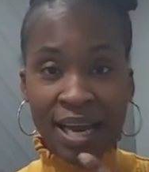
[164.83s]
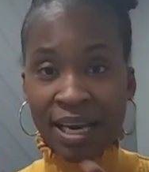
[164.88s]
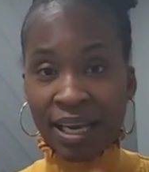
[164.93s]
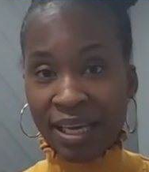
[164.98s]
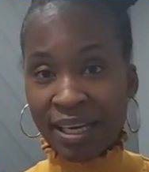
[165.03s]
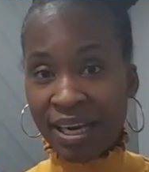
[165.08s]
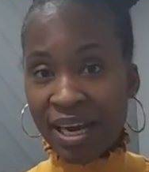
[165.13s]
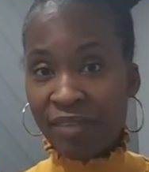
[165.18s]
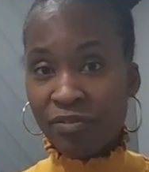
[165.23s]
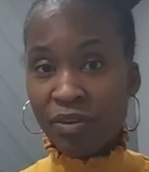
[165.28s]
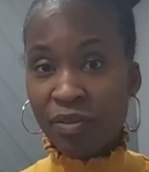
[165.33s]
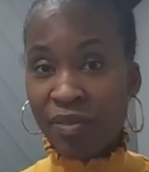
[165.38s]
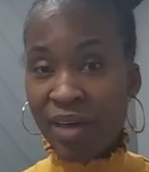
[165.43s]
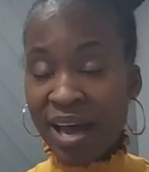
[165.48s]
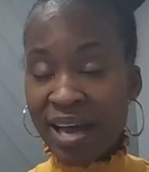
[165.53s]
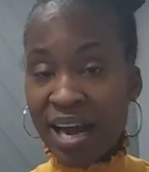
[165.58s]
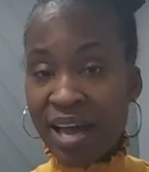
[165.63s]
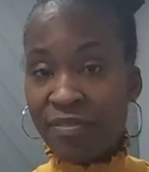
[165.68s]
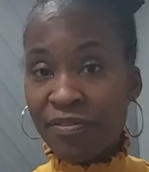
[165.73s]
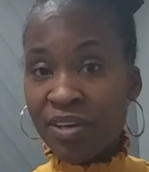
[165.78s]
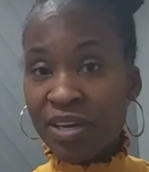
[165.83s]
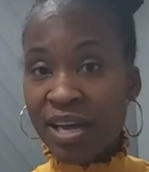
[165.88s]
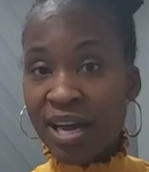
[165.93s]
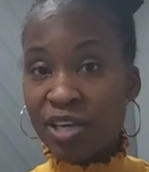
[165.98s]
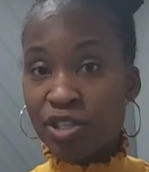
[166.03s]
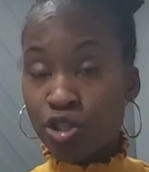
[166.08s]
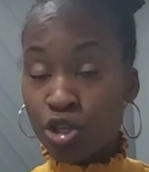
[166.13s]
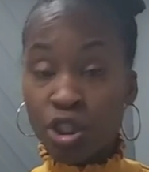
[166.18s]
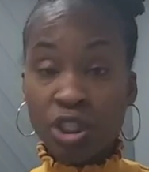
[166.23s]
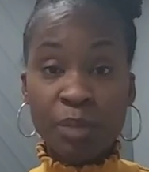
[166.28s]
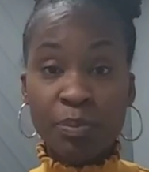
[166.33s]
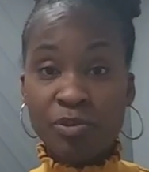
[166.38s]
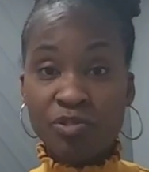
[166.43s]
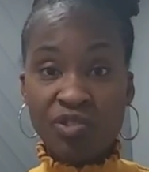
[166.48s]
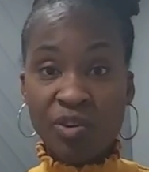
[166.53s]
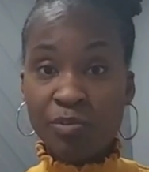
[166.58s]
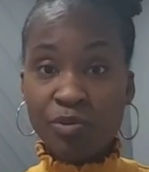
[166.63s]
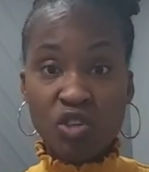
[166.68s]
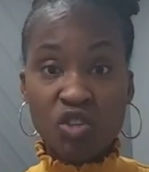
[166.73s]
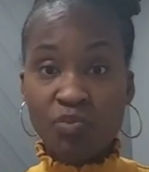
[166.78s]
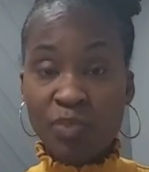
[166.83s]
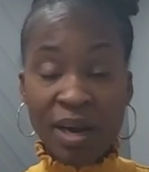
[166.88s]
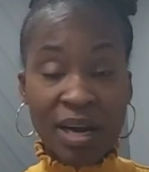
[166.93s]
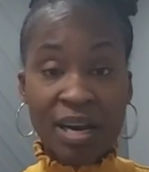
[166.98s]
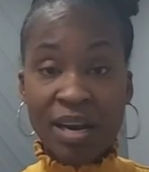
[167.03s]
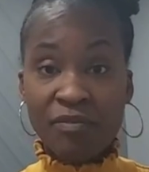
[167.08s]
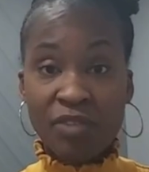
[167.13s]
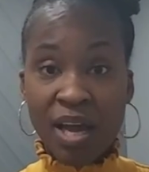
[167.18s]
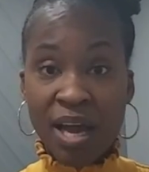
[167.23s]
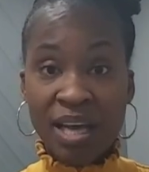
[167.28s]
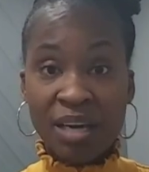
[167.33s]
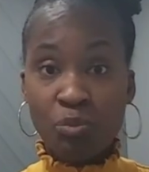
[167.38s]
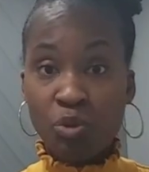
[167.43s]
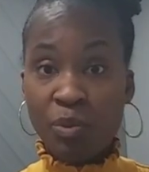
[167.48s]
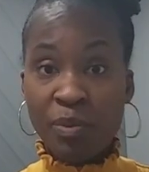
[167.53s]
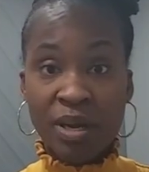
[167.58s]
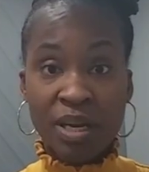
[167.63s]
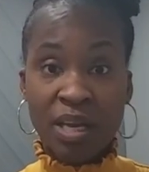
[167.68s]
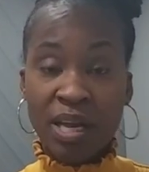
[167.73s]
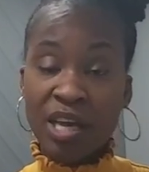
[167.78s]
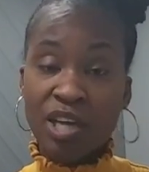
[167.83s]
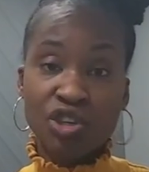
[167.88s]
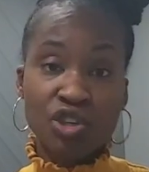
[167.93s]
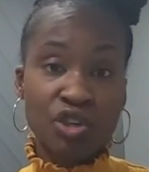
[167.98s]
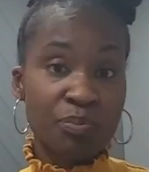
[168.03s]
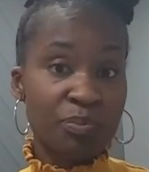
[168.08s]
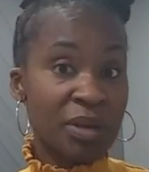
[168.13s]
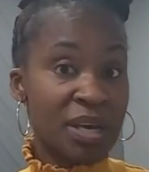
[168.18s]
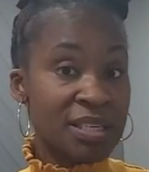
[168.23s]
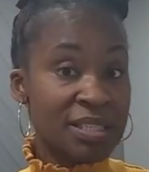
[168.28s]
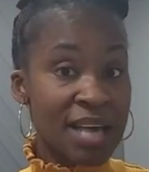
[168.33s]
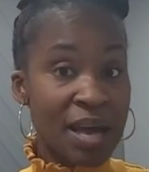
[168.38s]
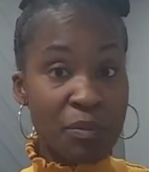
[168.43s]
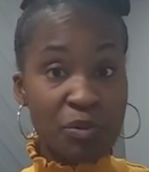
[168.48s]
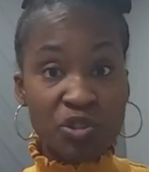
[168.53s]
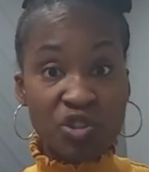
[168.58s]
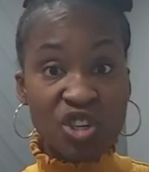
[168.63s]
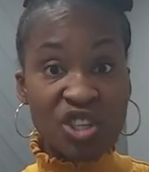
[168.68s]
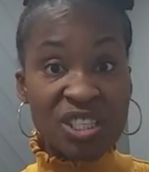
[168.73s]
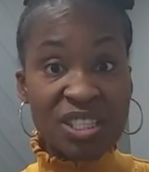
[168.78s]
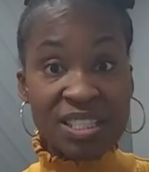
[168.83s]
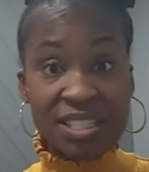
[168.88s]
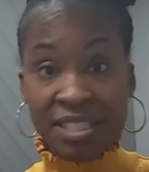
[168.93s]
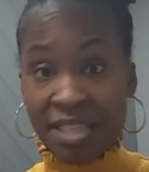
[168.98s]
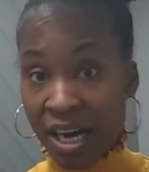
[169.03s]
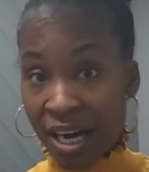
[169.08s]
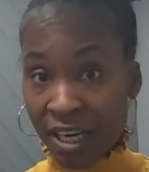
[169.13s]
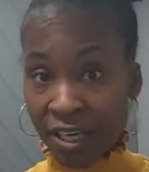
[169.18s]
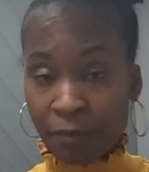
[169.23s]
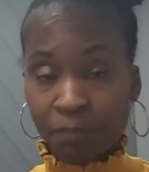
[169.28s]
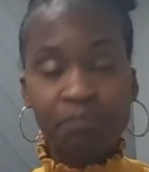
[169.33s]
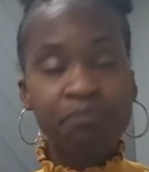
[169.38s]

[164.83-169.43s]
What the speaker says: And after that, I think I took the prescriptions, but I never got any more medication because I was just done.